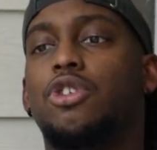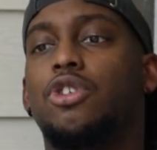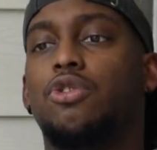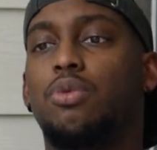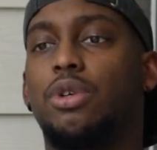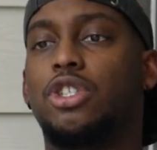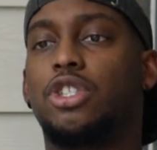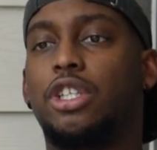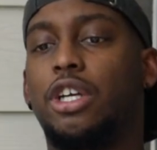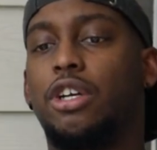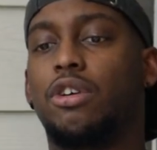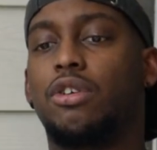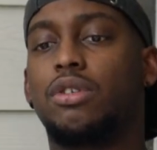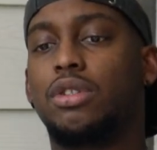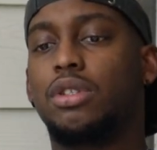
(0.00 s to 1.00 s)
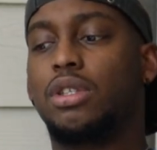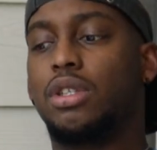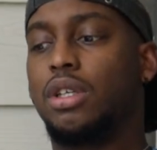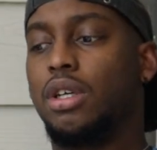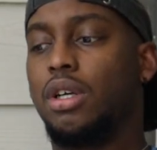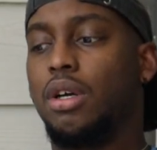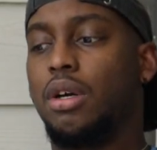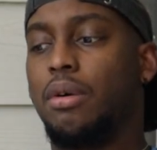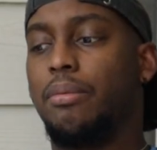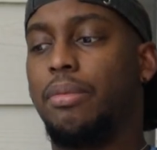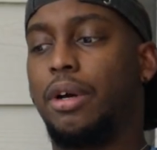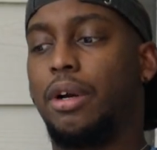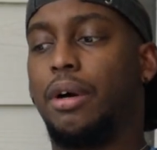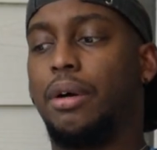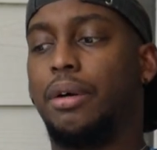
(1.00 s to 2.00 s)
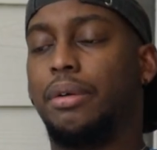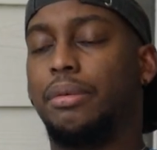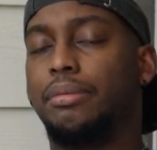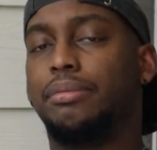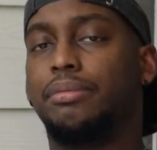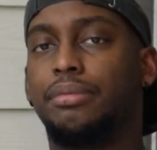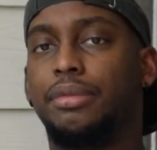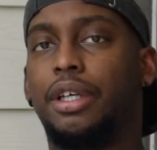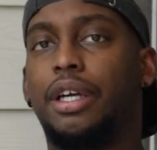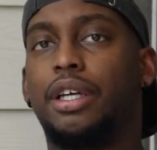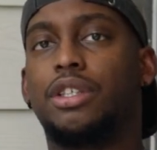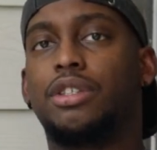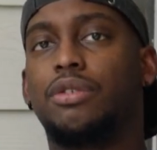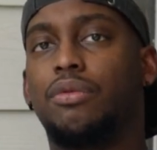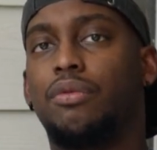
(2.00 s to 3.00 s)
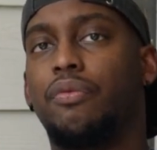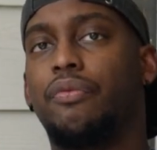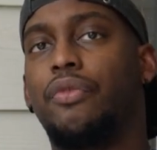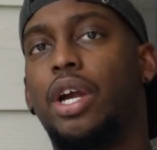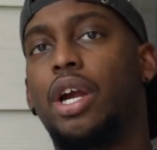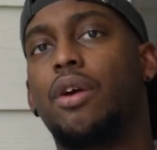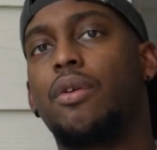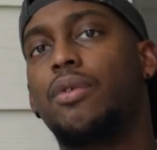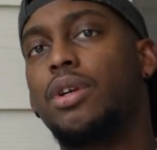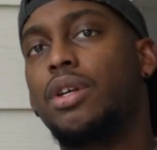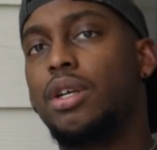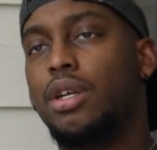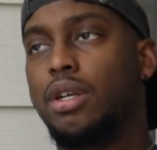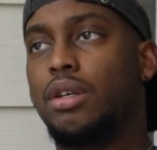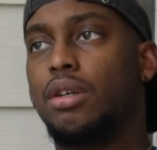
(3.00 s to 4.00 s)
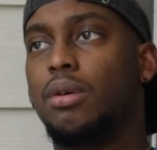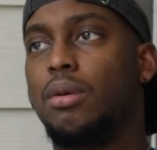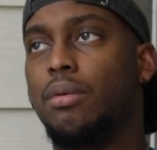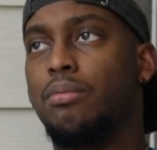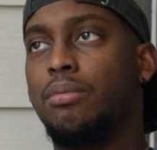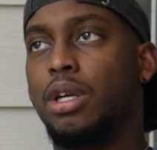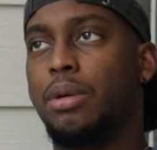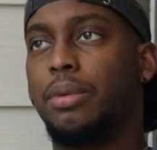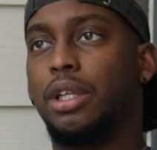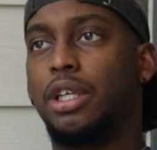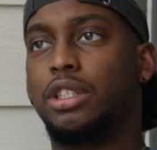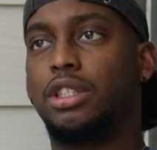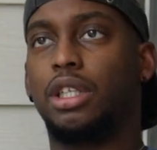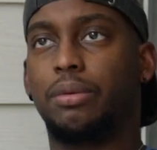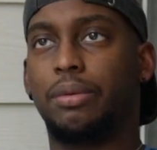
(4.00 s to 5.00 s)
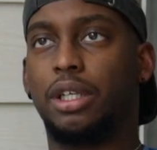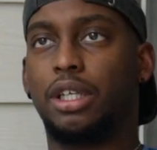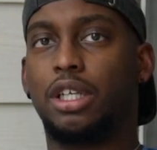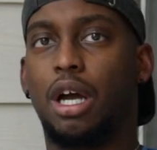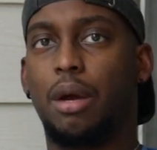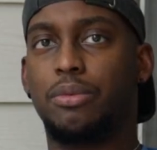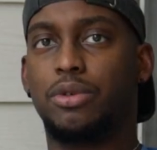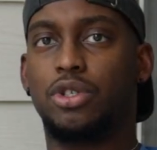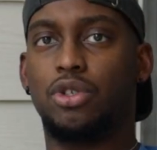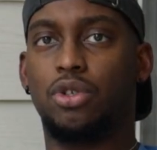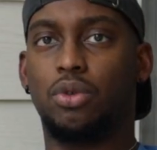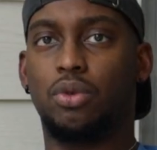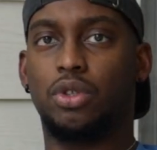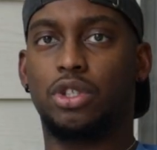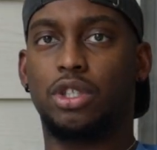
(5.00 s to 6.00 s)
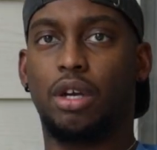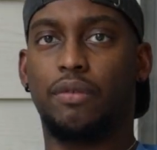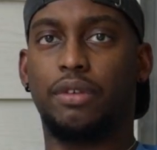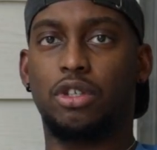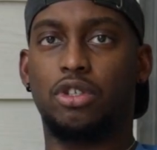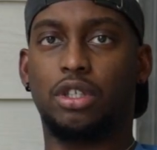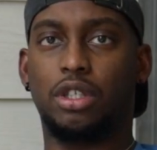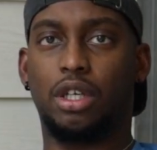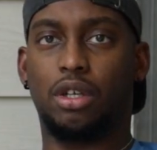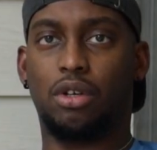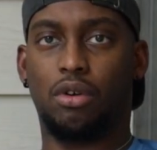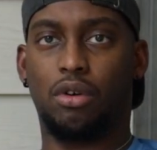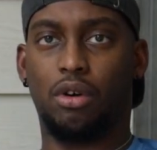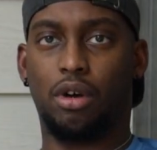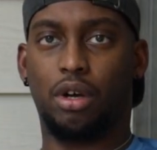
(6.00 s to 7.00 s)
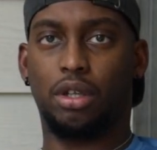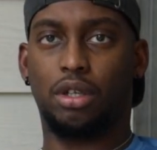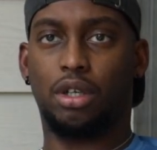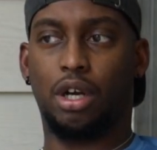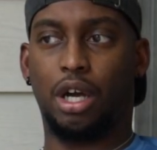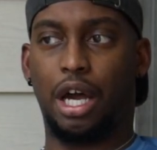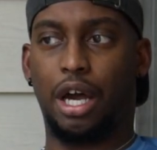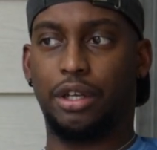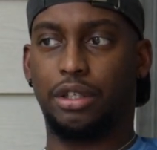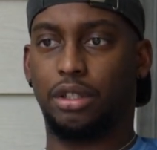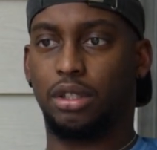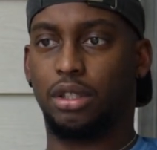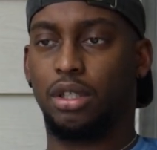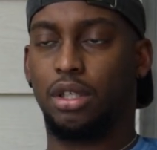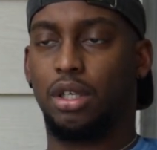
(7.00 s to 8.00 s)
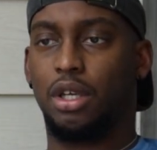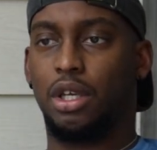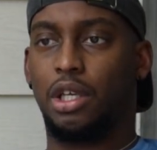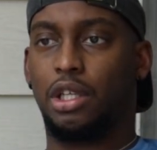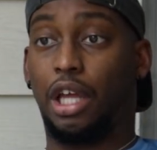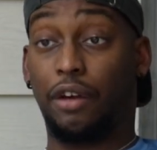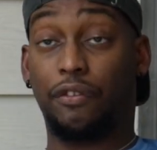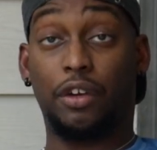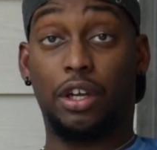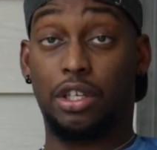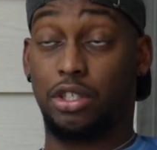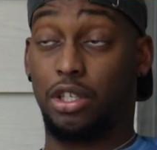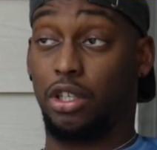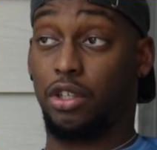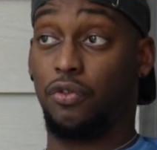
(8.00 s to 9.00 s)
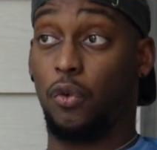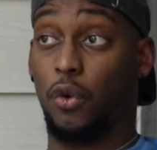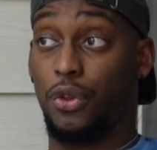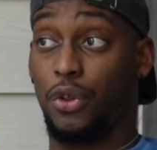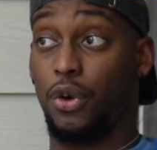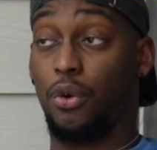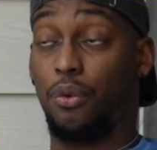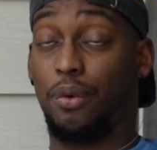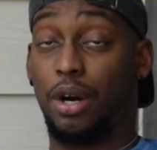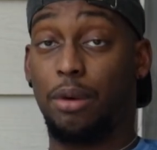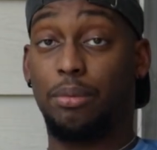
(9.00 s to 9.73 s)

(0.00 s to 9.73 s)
switch gears, but yeah, it's very minimalistic when it comes to the stuff that you get on a Honda. Like for instance, for the